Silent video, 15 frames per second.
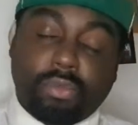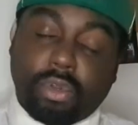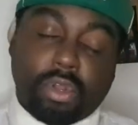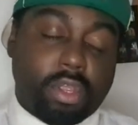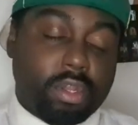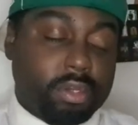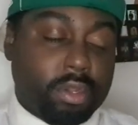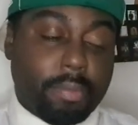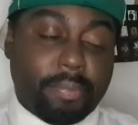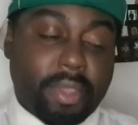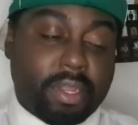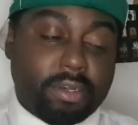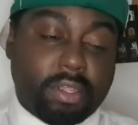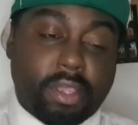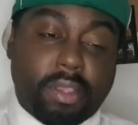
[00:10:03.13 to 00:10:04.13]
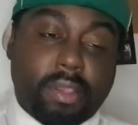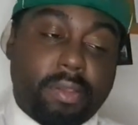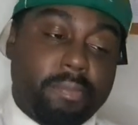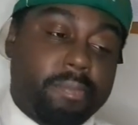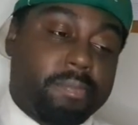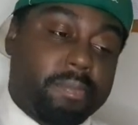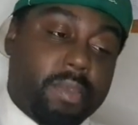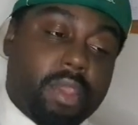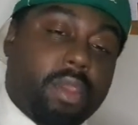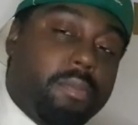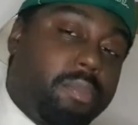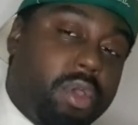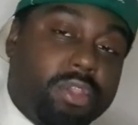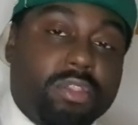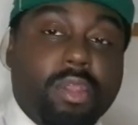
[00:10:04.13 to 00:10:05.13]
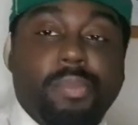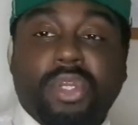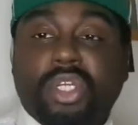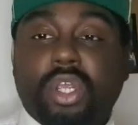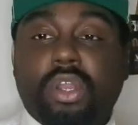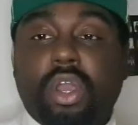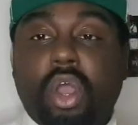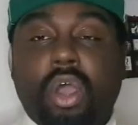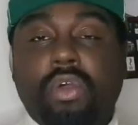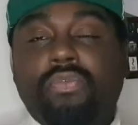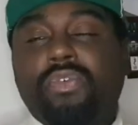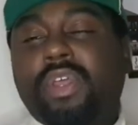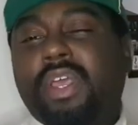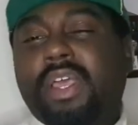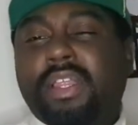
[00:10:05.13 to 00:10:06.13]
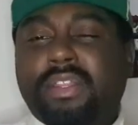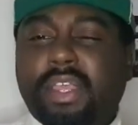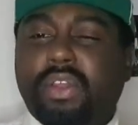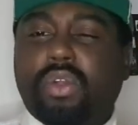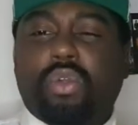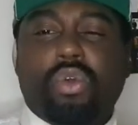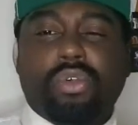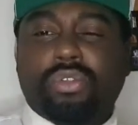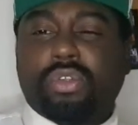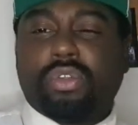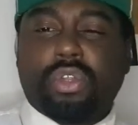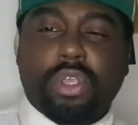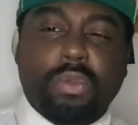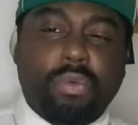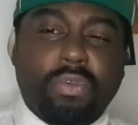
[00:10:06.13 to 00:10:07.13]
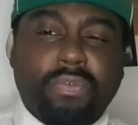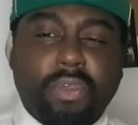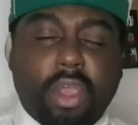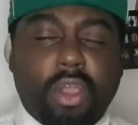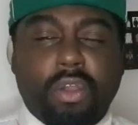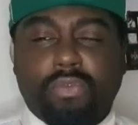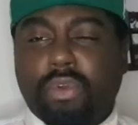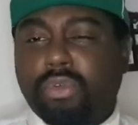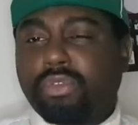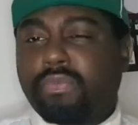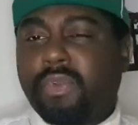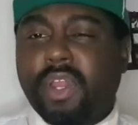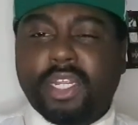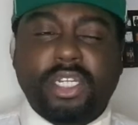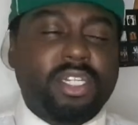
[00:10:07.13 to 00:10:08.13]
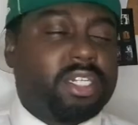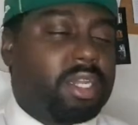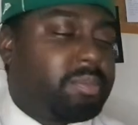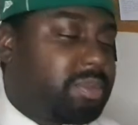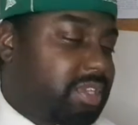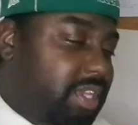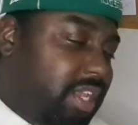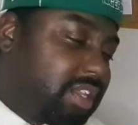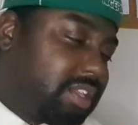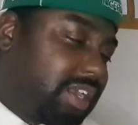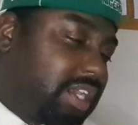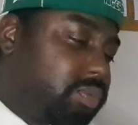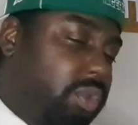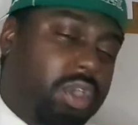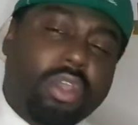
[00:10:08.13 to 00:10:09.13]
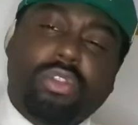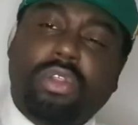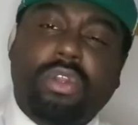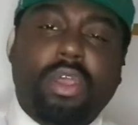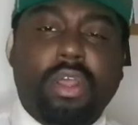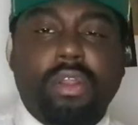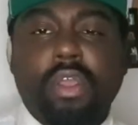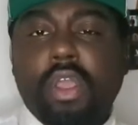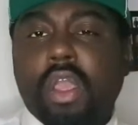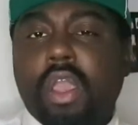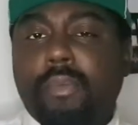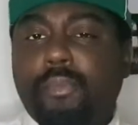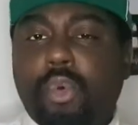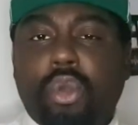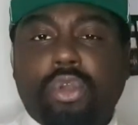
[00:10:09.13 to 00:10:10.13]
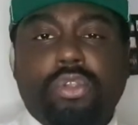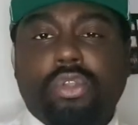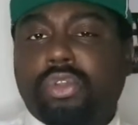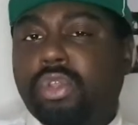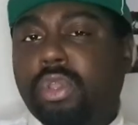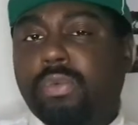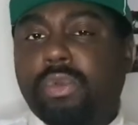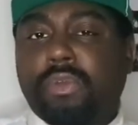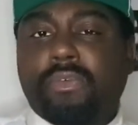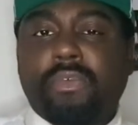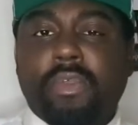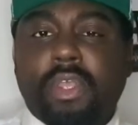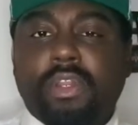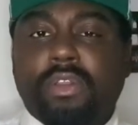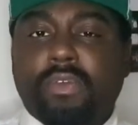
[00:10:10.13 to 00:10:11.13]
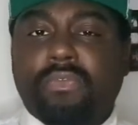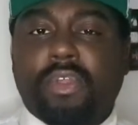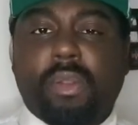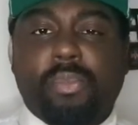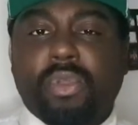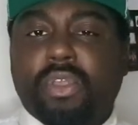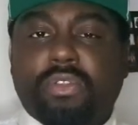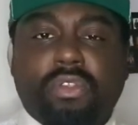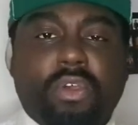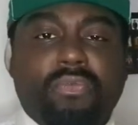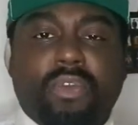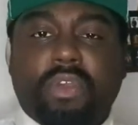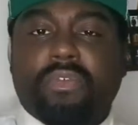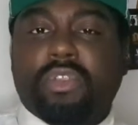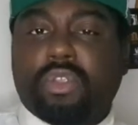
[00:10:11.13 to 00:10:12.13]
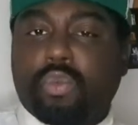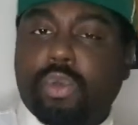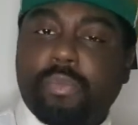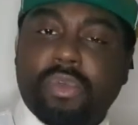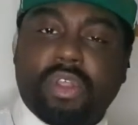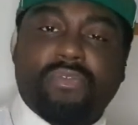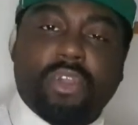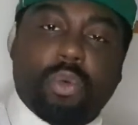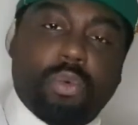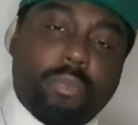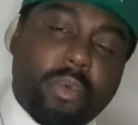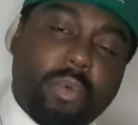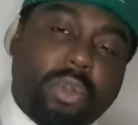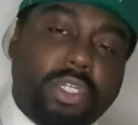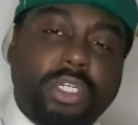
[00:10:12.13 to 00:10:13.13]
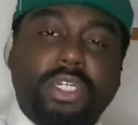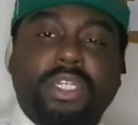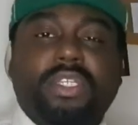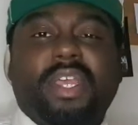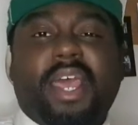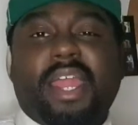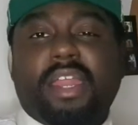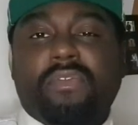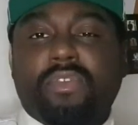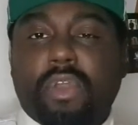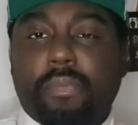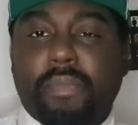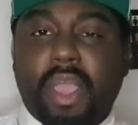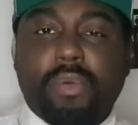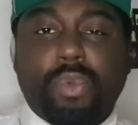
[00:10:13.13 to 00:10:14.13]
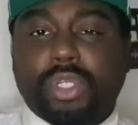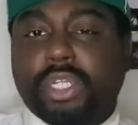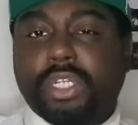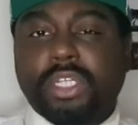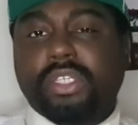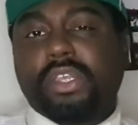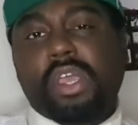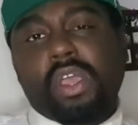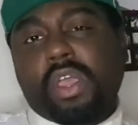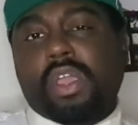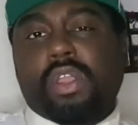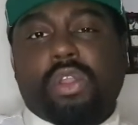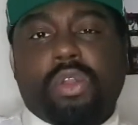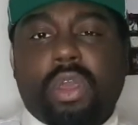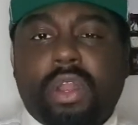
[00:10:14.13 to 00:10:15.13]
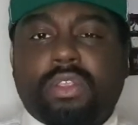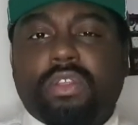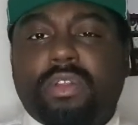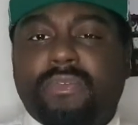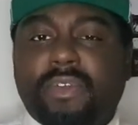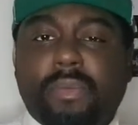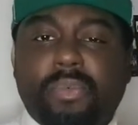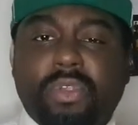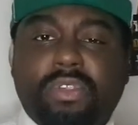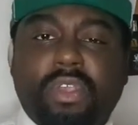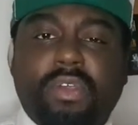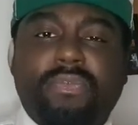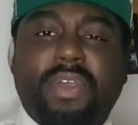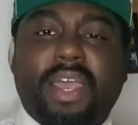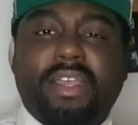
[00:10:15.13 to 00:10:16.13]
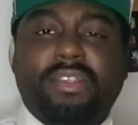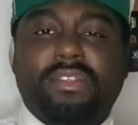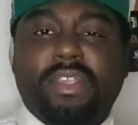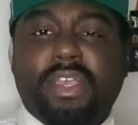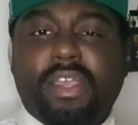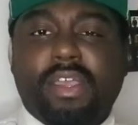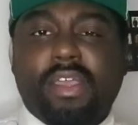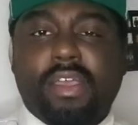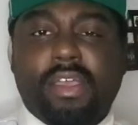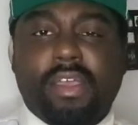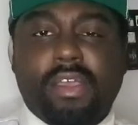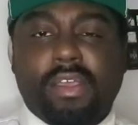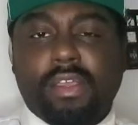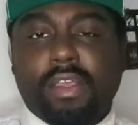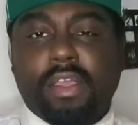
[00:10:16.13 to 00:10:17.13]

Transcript: You learn about the personal mission on earth. Then the course to do with roles and relationships, that's where we're going to learn more to do with developing yourself further as a woman. If you're a woman watching this, and if you're a man watching this, you learn how to develop yourself as a